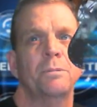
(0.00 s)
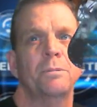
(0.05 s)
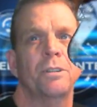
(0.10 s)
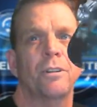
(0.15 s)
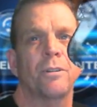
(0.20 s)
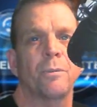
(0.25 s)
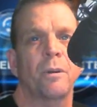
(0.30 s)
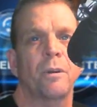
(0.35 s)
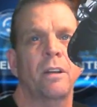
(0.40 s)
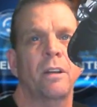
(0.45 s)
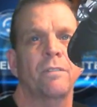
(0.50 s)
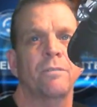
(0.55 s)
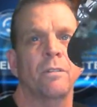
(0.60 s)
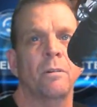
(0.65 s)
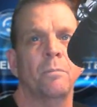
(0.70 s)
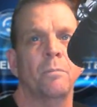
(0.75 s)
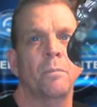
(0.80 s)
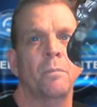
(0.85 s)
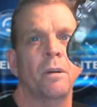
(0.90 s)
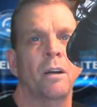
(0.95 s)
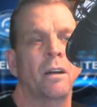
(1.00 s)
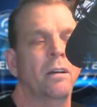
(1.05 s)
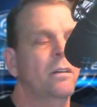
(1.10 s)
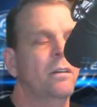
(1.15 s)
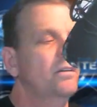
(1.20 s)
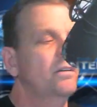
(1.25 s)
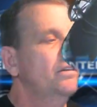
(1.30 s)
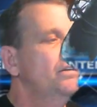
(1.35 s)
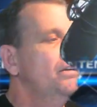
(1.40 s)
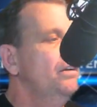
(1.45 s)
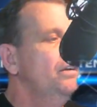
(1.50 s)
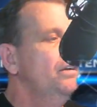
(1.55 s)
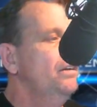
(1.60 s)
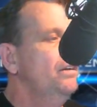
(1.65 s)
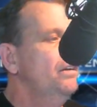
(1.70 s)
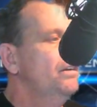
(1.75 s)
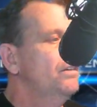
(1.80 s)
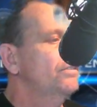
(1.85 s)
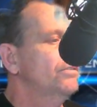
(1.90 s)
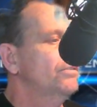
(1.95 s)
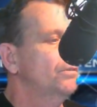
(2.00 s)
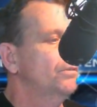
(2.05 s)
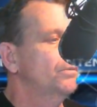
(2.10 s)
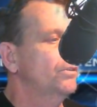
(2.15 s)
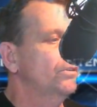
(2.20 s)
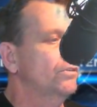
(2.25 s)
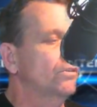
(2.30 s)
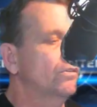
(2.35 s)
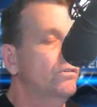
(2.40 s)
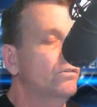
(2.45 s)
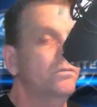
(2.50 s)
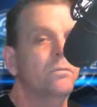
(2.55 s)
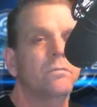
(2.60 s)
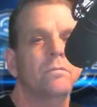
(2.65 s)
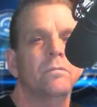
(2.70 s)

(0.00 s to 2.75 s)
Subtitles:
3 from from Google.